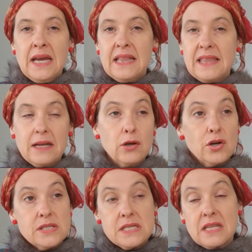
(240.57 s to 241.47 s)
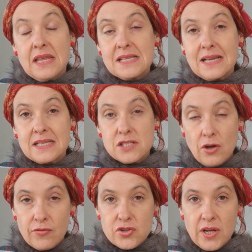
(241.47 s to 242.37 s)
it then goes into things like
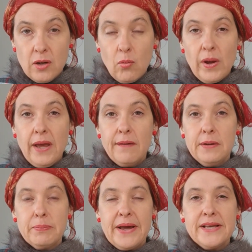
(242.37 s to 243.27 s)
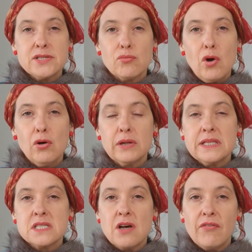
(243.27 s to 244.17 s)
soft drink, where it plays a role in
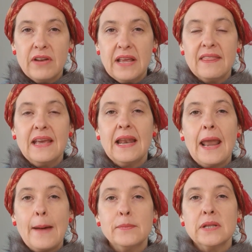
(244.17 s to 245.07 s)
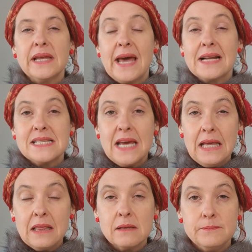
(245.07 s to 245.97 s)
softening the enamel in our
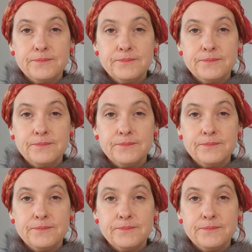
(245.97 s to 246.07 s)
teeth,